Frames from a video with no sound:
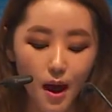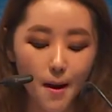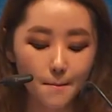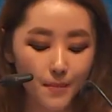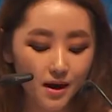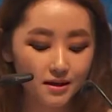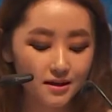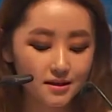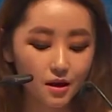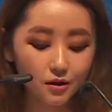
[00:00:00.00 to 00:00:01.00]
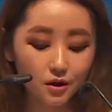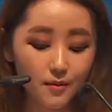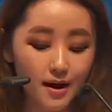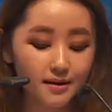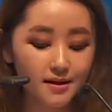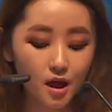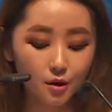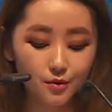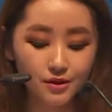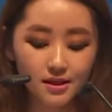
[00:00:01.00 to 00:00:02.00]
Markets undermine the
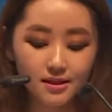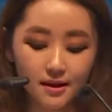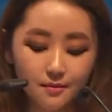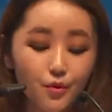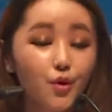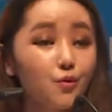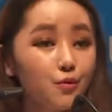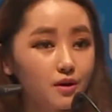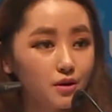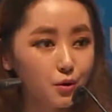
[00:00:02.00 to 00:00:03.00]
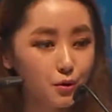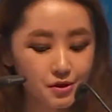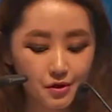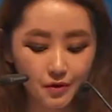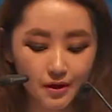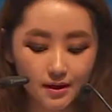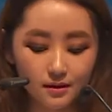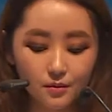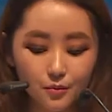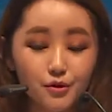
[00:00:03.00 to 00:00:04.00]
Songbun system, where the North Korean
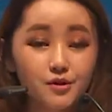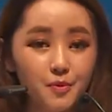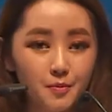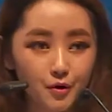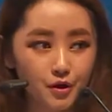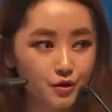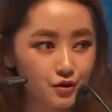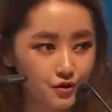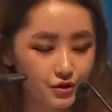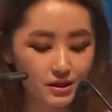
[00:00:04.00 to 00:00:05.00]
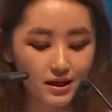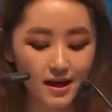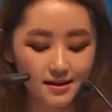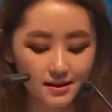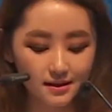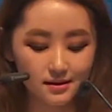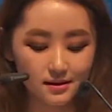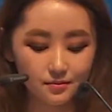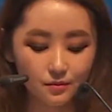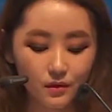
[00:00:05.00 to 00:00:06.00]
puts people into three classes.
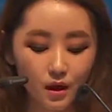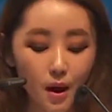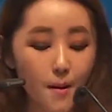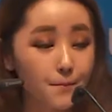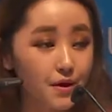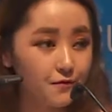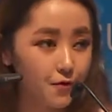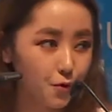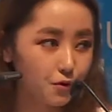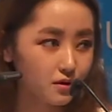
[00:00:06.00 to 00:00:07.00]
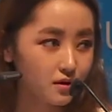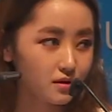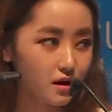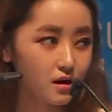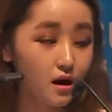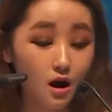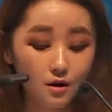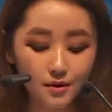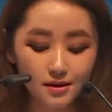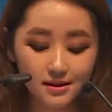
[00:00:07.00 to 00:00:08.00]
Before, the
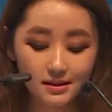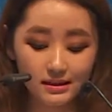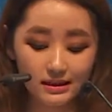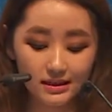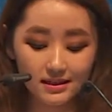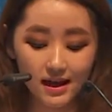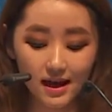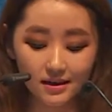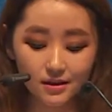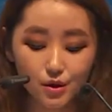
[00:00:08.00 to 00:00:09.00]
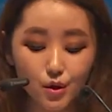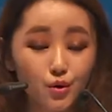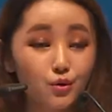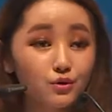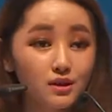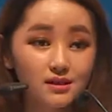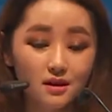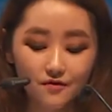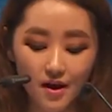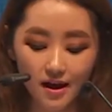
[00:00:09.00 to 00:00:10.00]
government decides who would
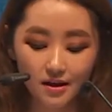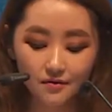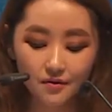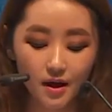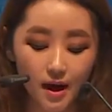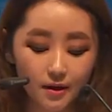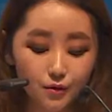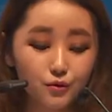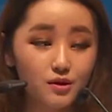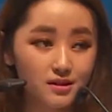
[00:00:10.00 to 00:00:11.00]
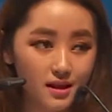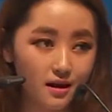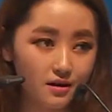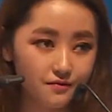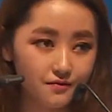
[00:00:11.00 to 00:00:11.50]
survive and who would starve